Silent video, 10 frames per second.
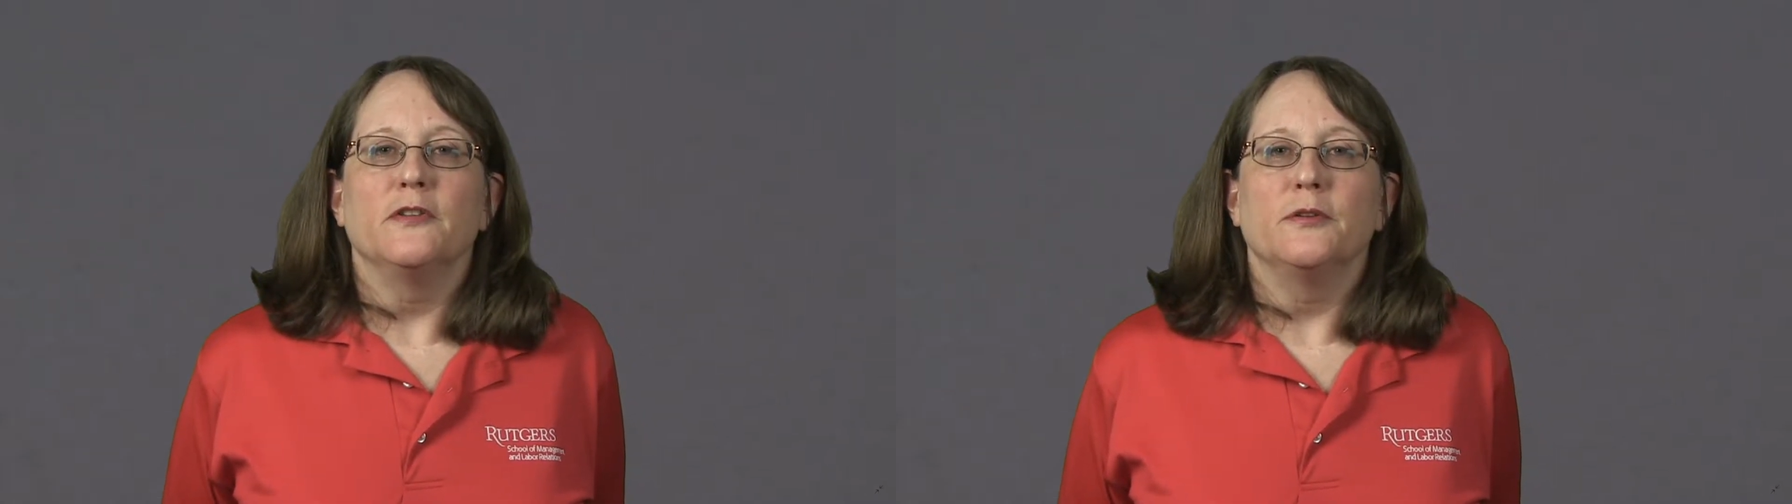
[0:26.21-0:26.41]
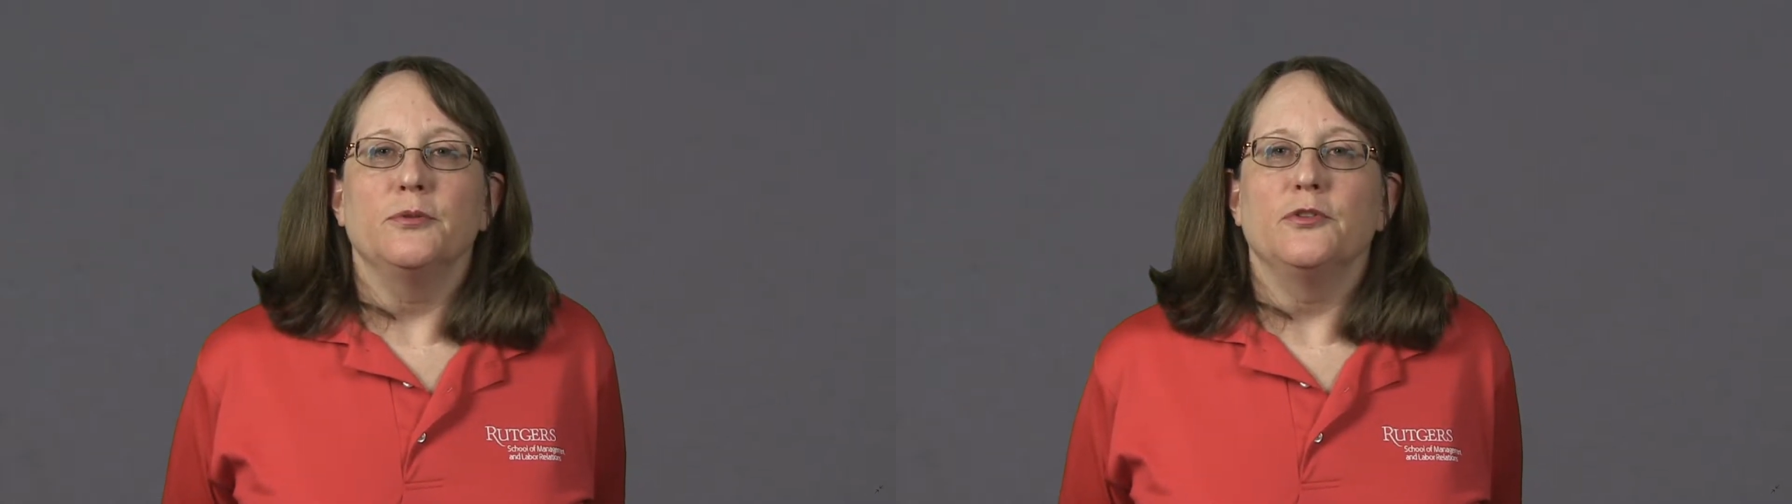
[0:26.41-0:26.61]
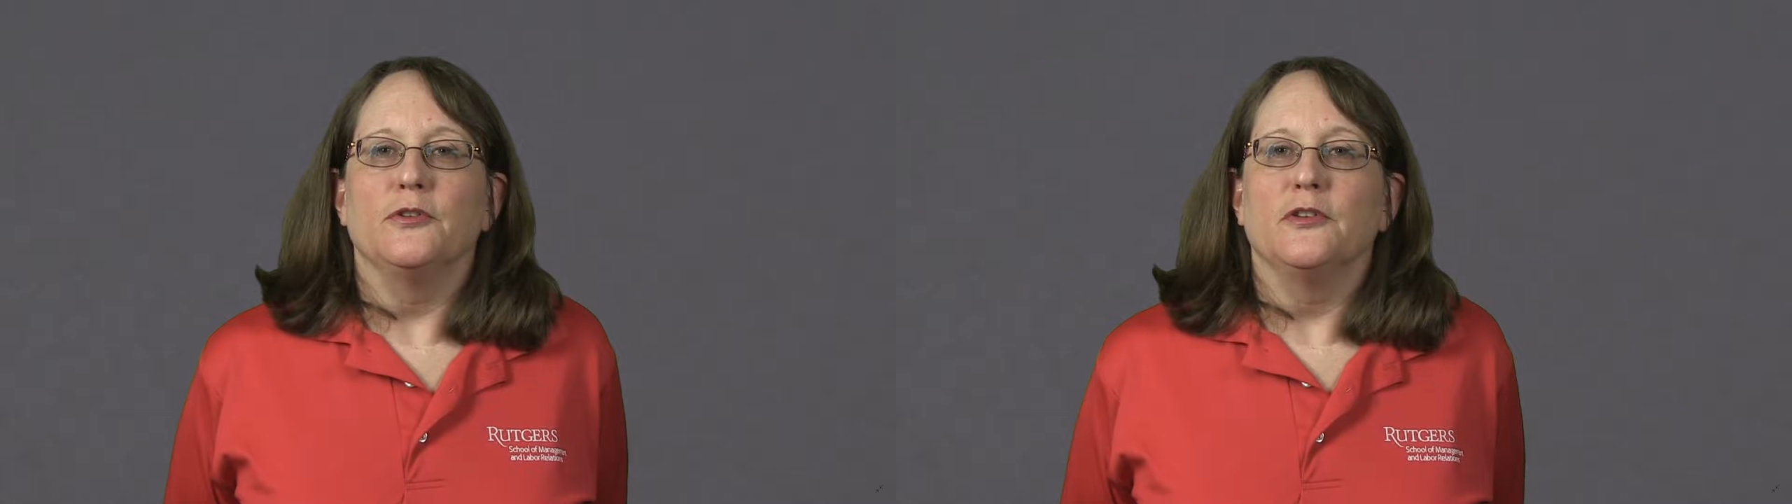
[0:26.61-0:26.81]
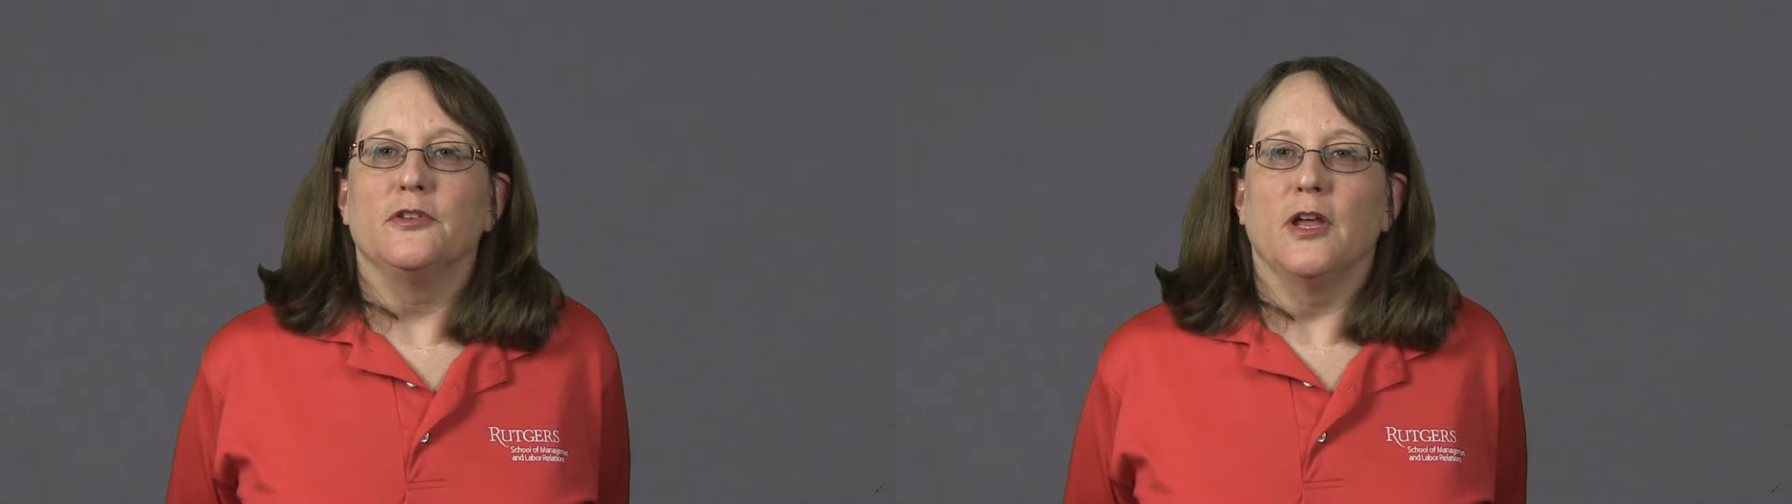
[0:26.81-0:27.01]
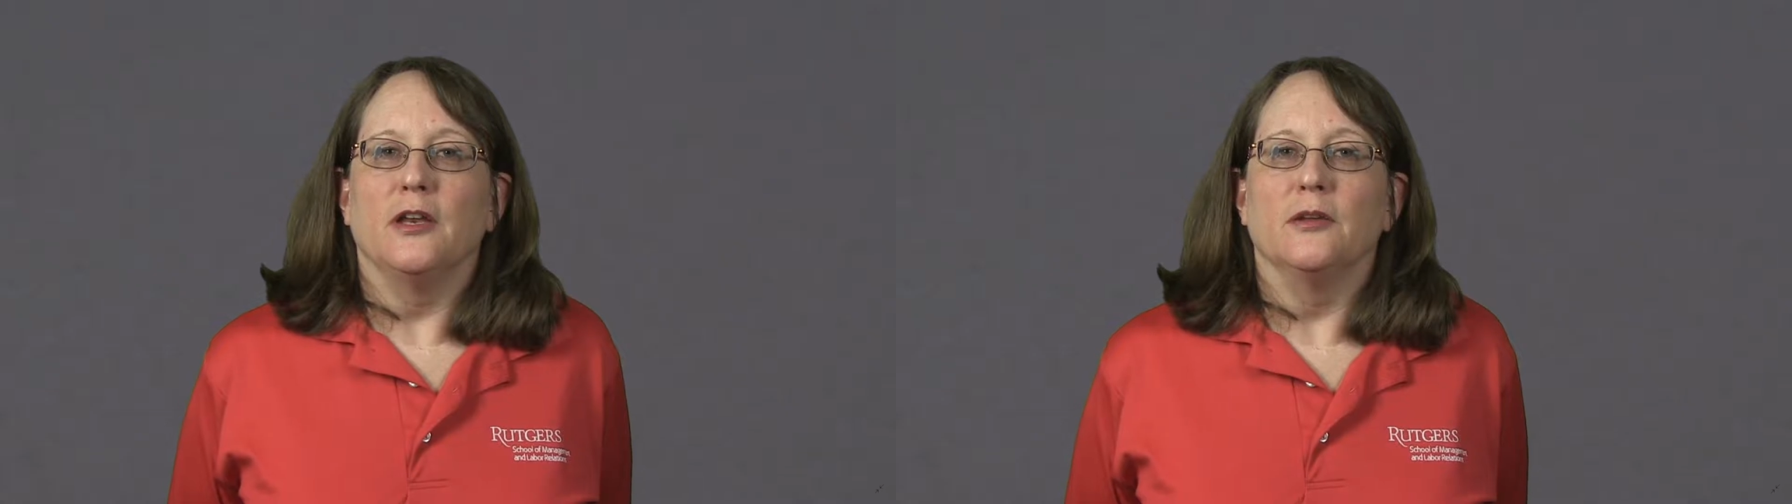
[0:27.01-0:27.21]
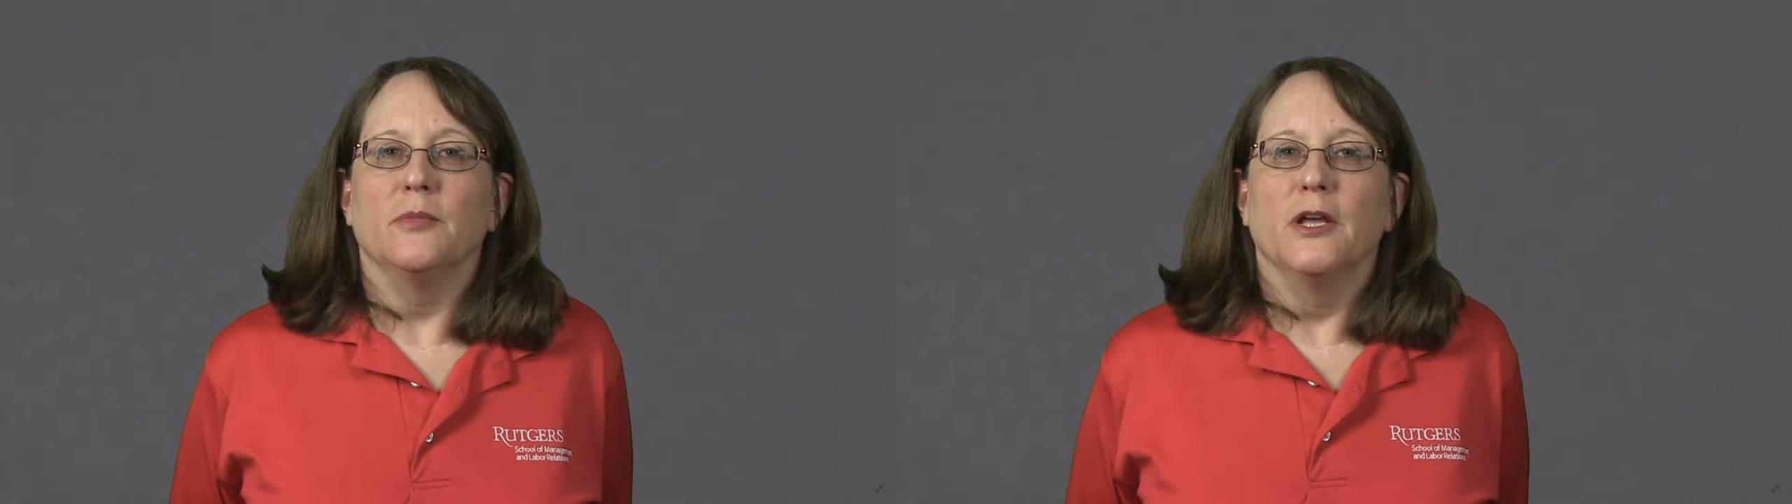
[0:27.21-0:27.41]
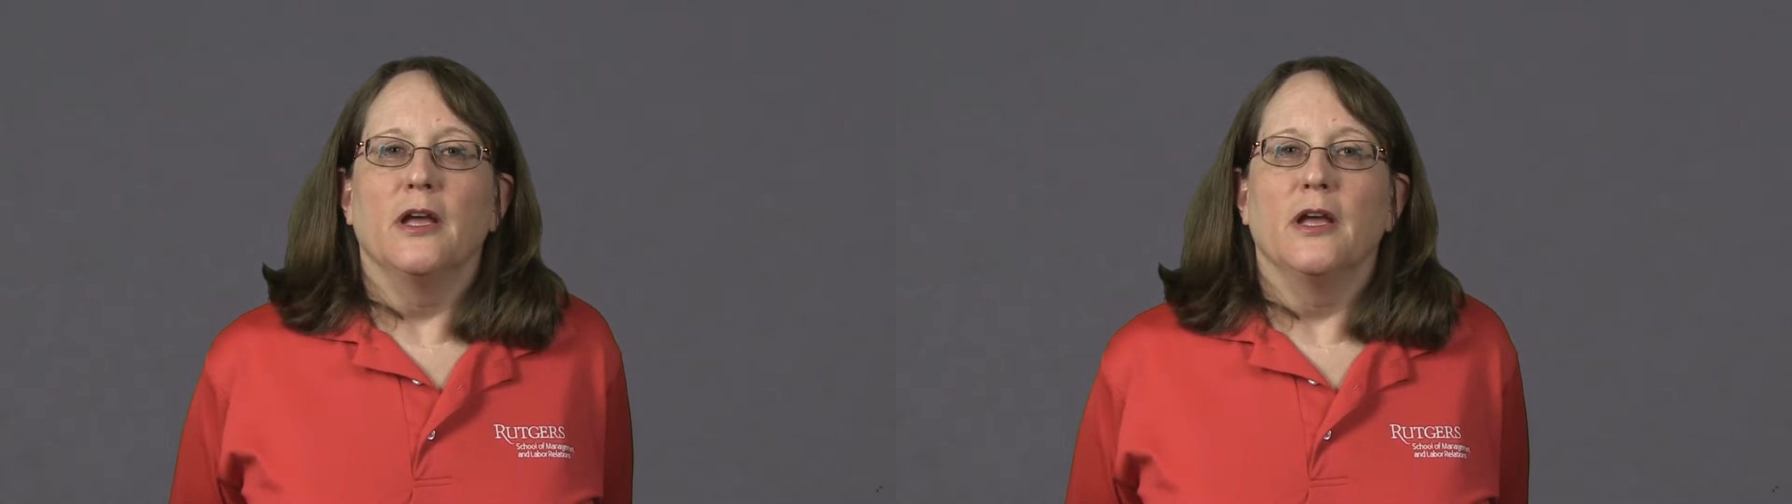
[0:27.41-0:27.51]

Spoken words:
Solutions Stadium,